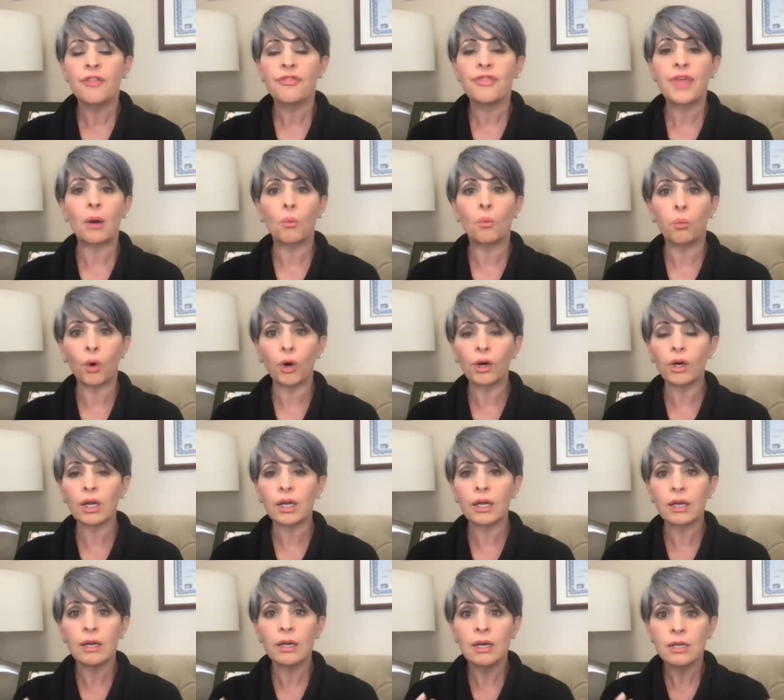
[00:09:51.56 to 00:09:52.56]
that work
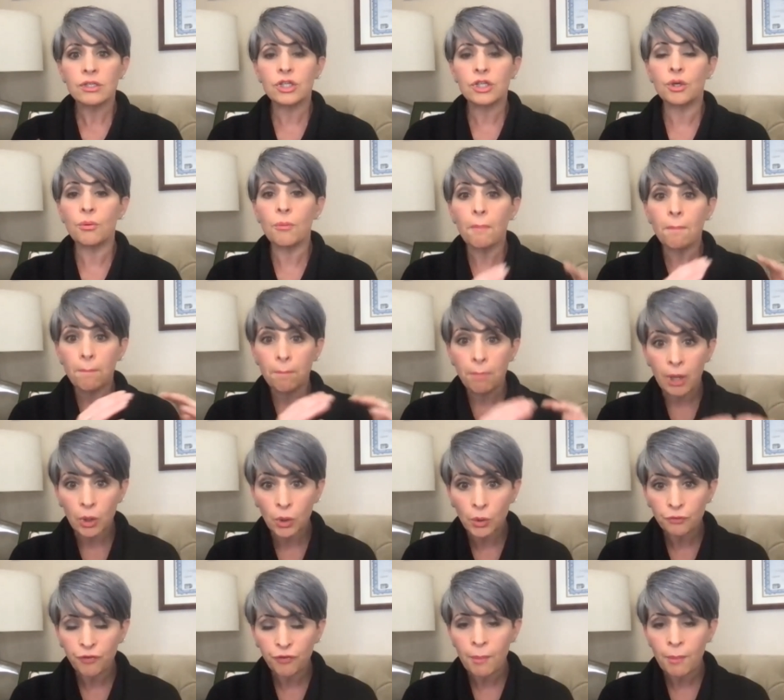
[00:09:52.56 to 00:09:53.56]
to
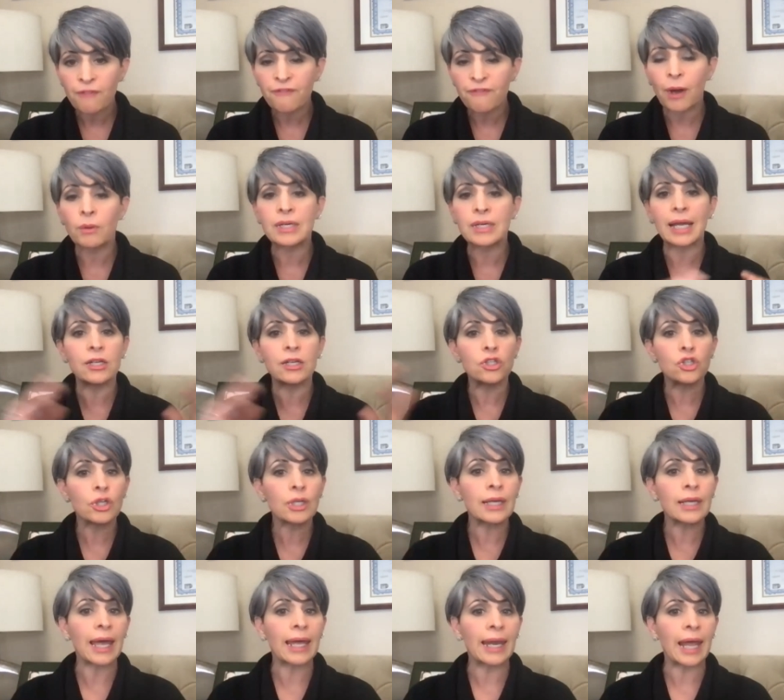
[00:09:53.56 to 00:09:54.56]
build from a
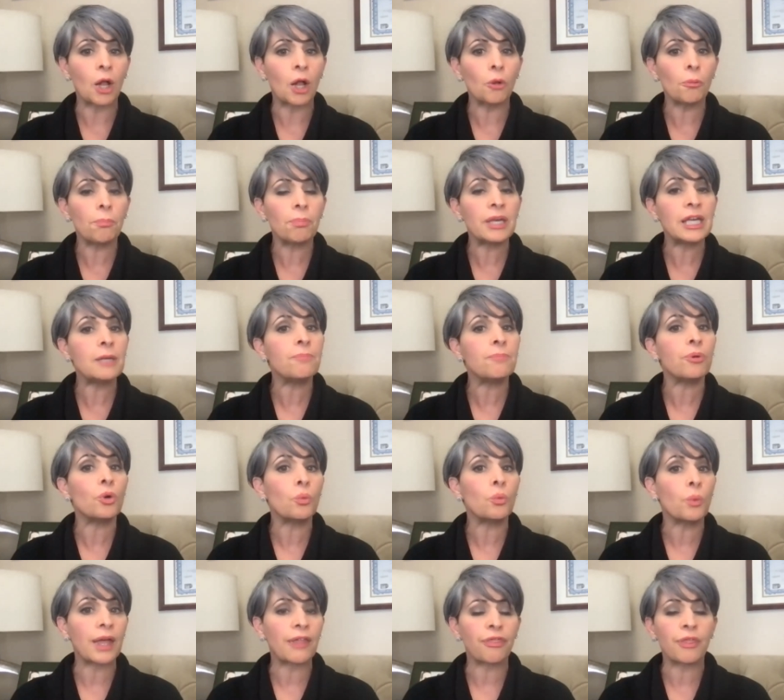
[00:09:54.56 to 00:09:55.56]
foundation and help people
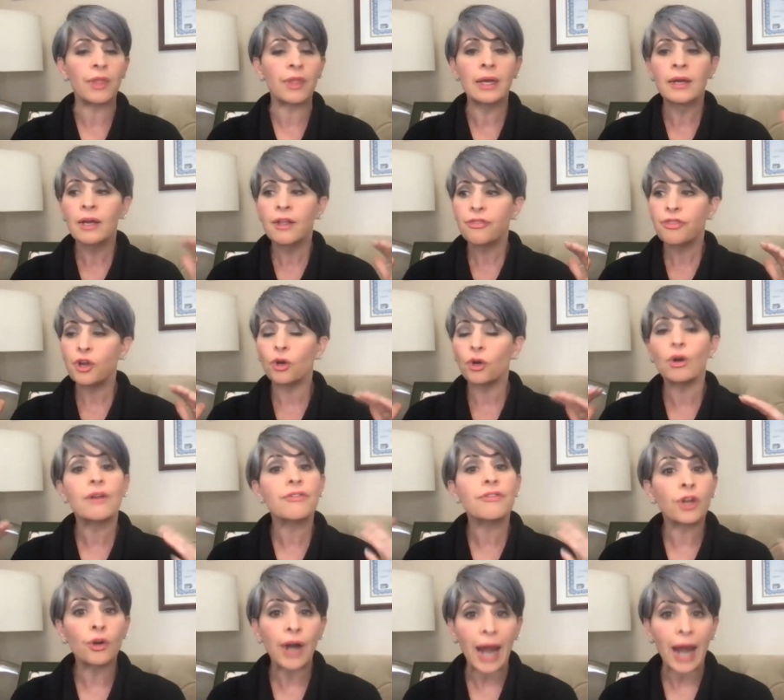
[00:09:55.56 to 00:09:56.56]
with their
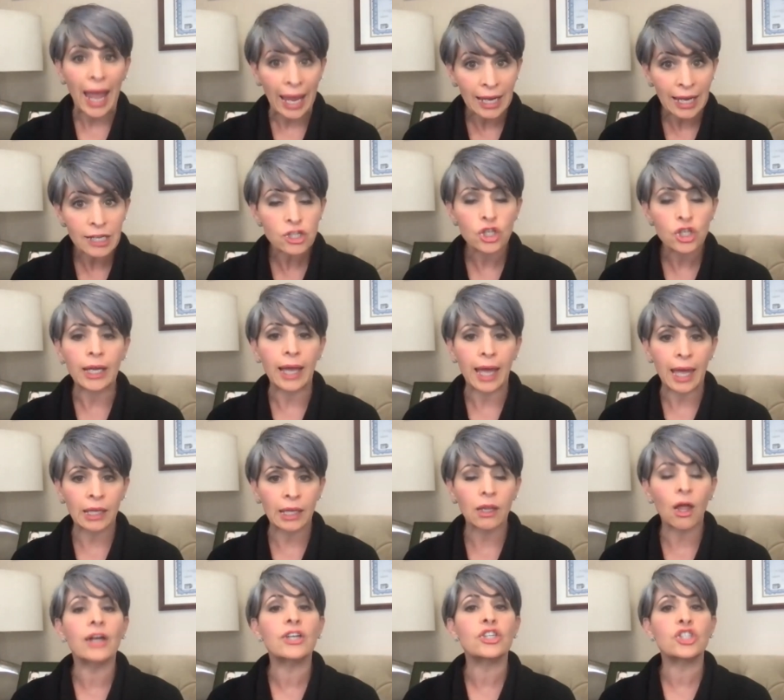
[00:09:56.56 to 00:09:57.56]
their aging and
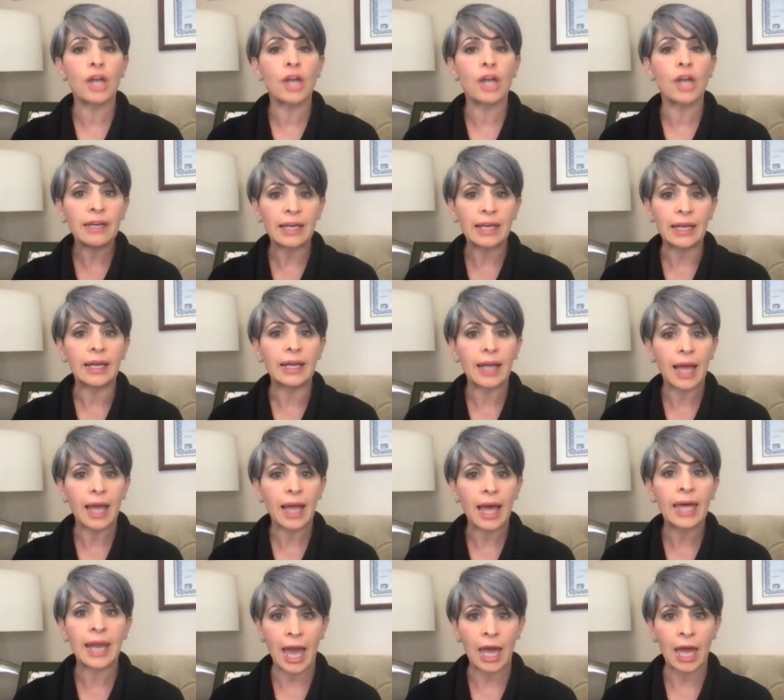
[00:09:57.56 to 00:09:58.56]
longevity
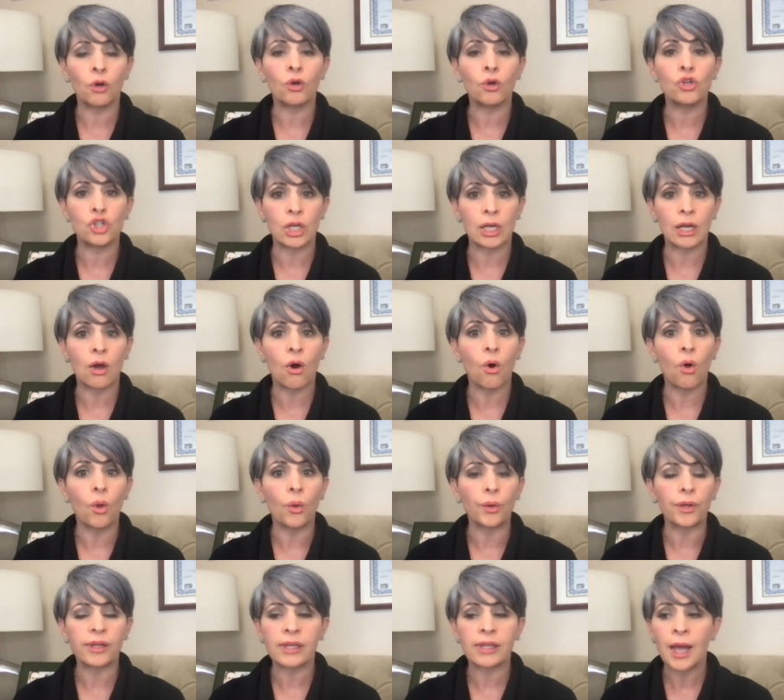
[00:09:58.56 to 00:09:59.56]
and energy
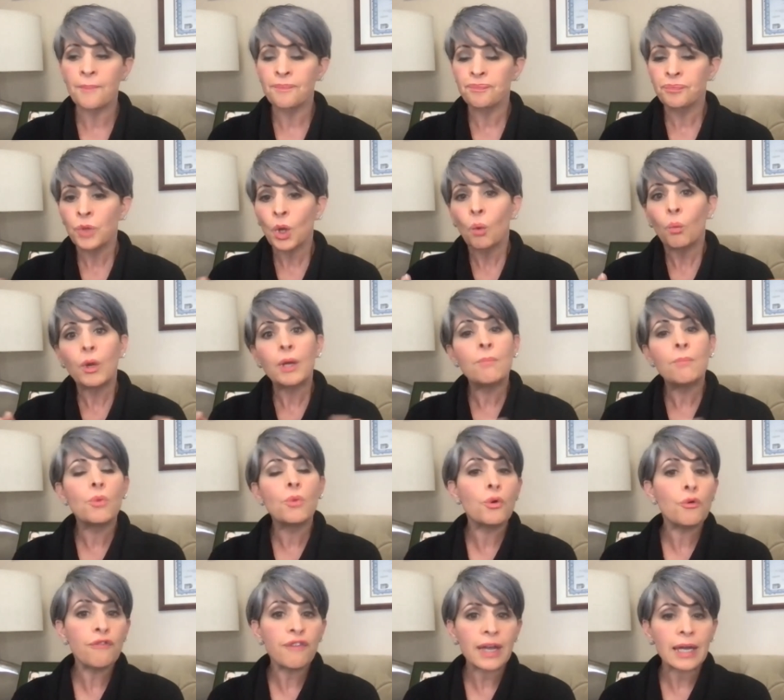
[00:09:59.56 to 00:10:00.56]
goals we
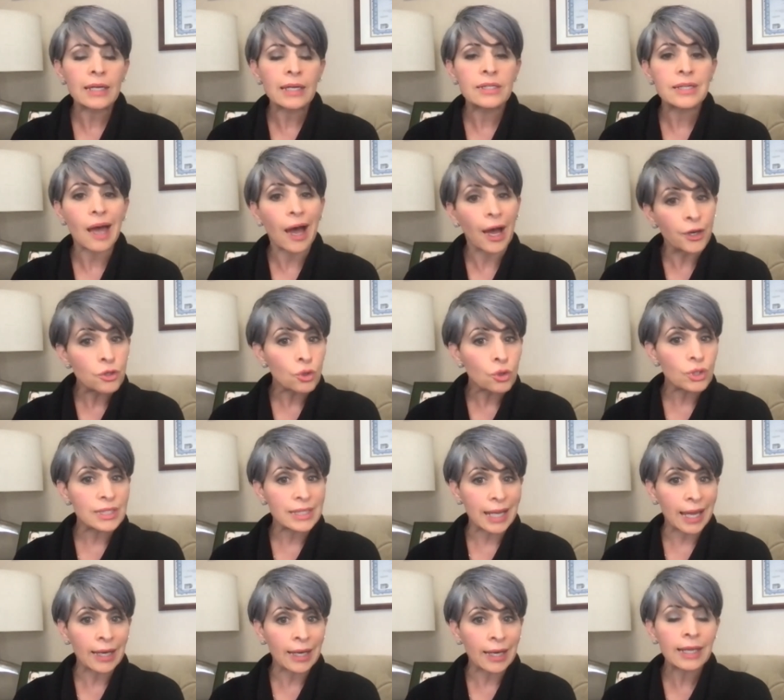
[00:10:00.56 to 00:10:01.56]
move into
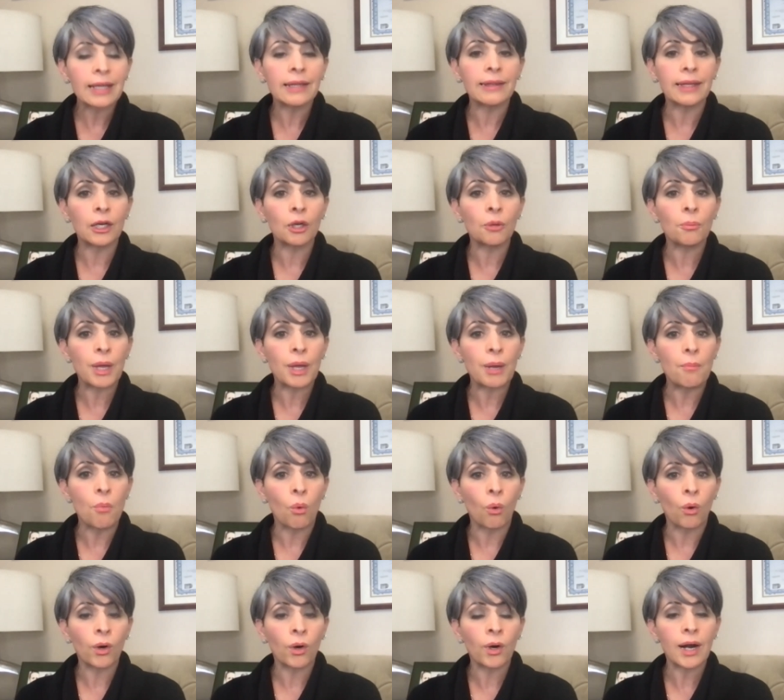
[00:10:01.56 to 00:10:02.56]
understanding a little bit
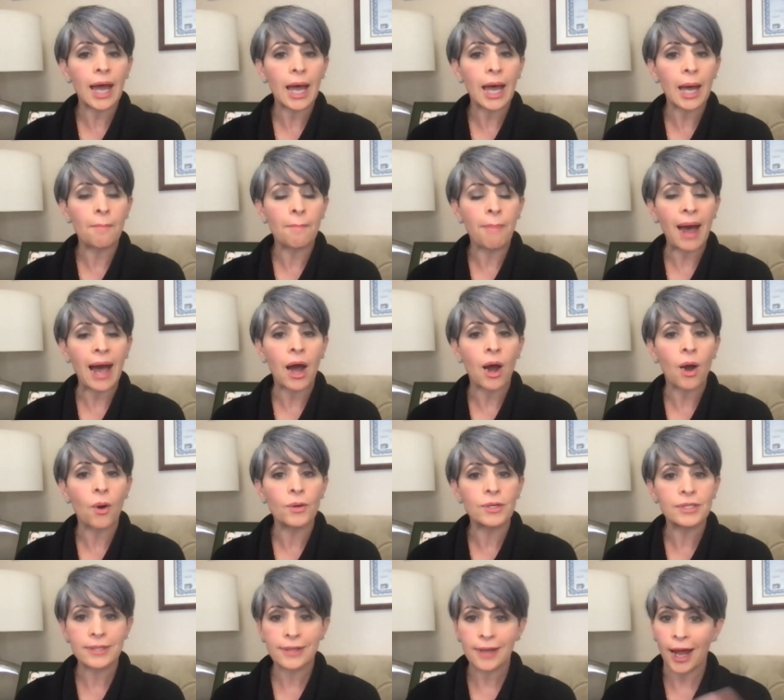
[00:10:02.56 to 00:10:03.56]
more
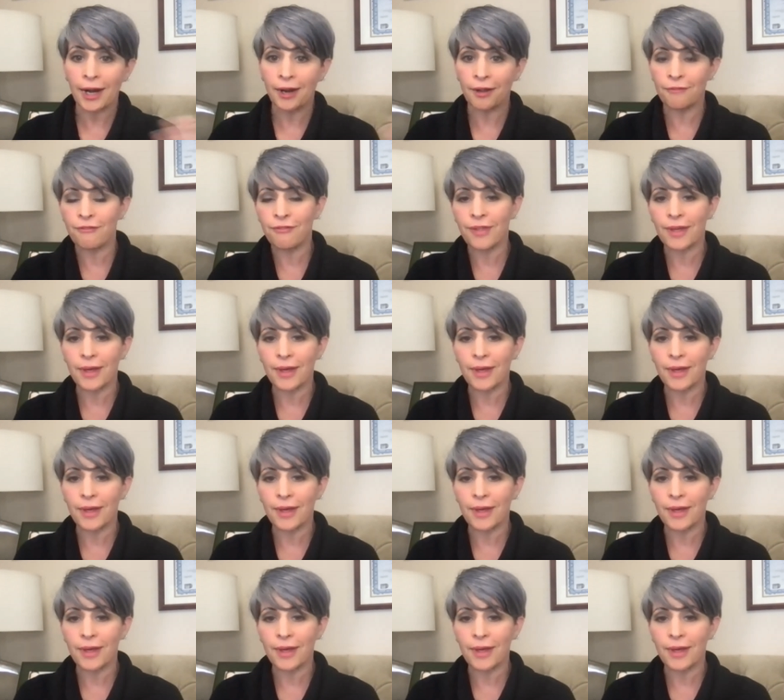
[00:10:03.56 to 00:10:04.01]
about kind of